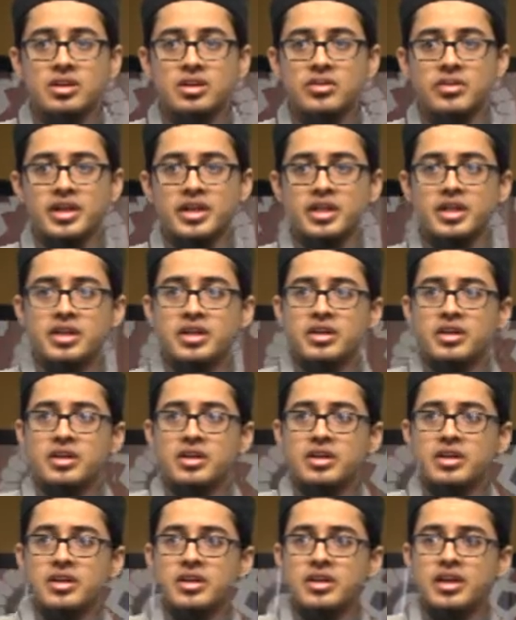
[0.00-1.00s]
Right?
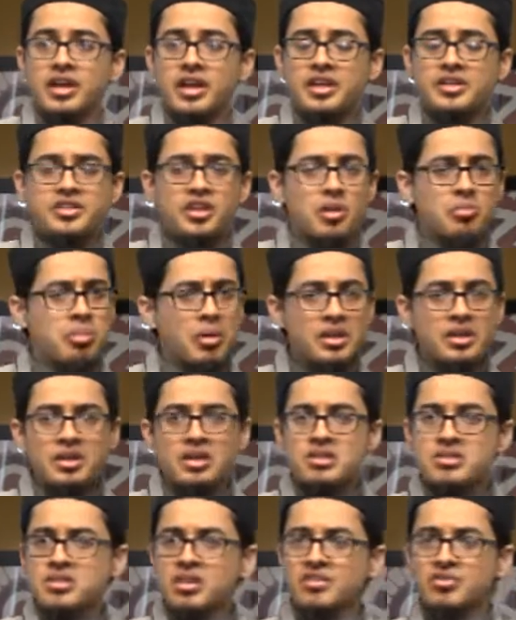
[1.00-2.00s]
And the
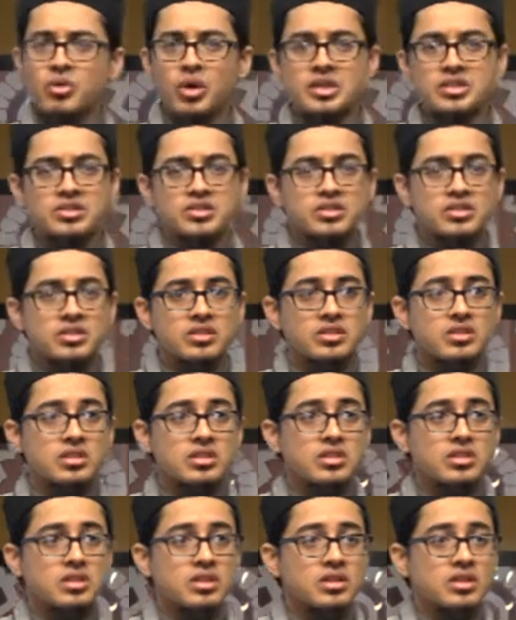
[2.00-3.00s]
abundance of what?
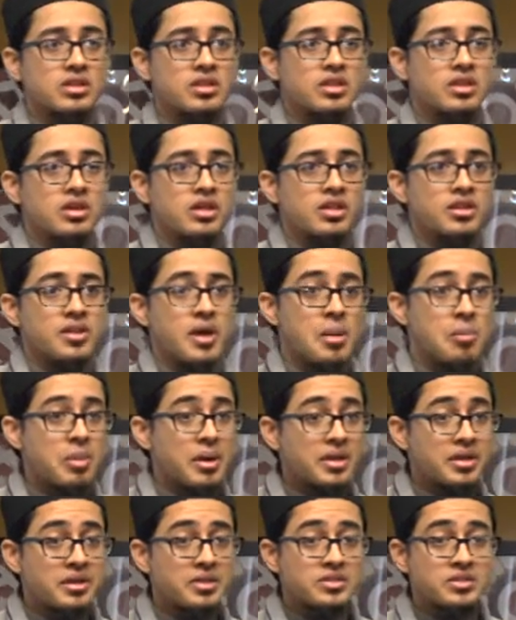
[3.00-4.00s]
The
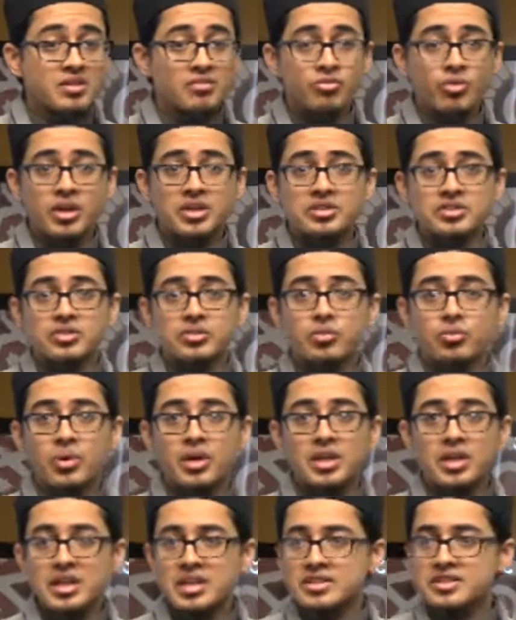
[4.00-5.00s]
abundance of what?
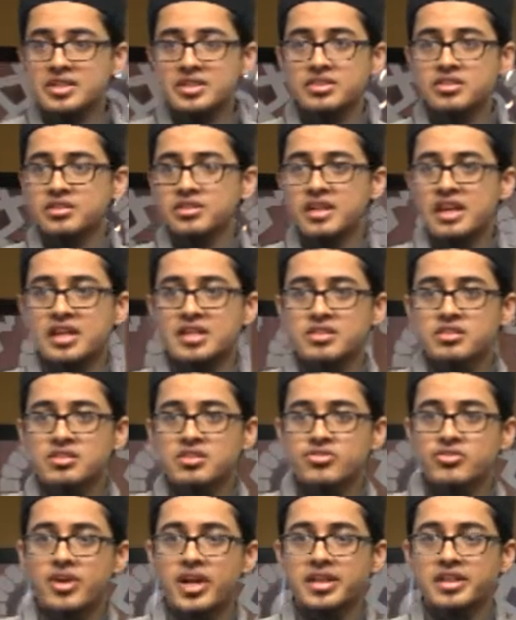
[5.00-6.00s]
What is it that is
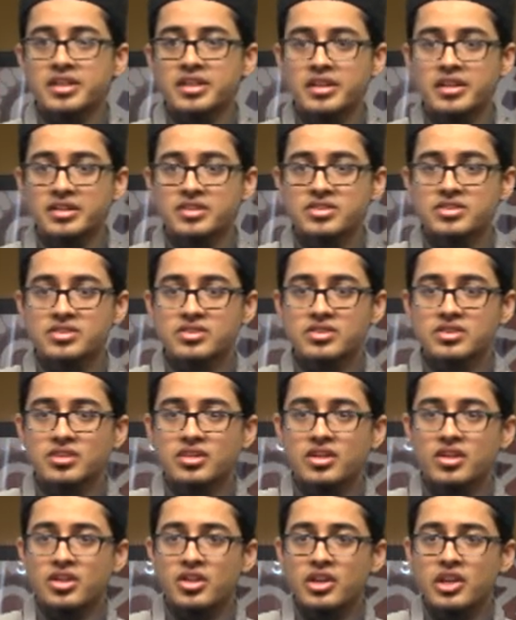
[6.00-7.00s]
distracting us?
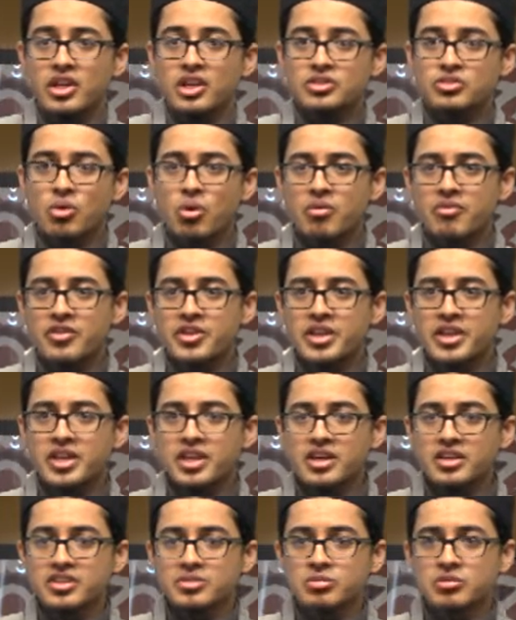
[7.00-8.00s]
So over
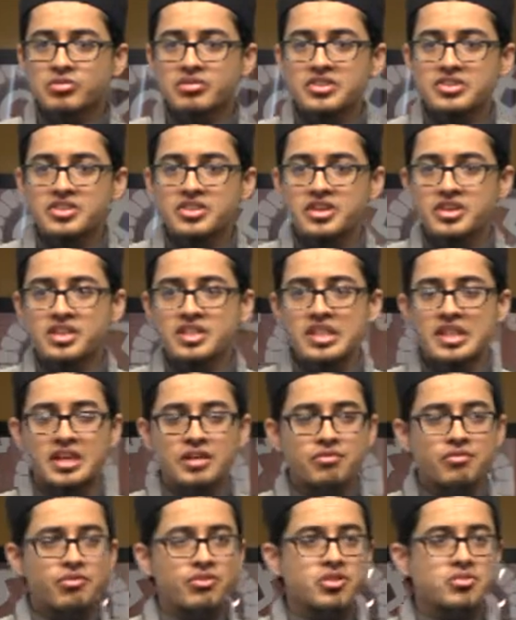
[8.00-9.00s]
here, the Mufassireen, they
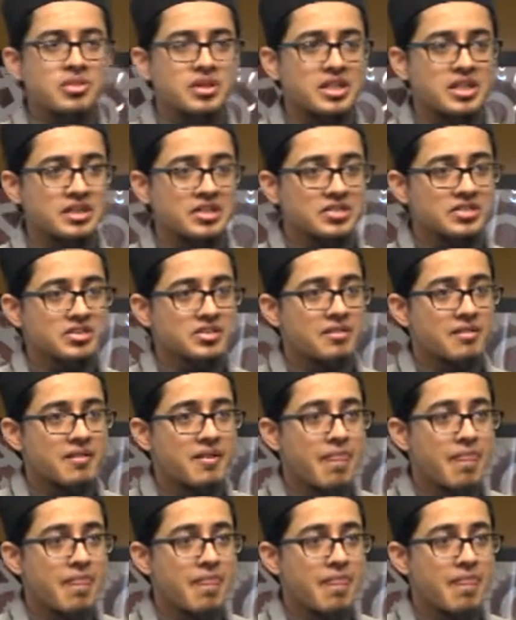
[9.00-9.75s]
give three meanings.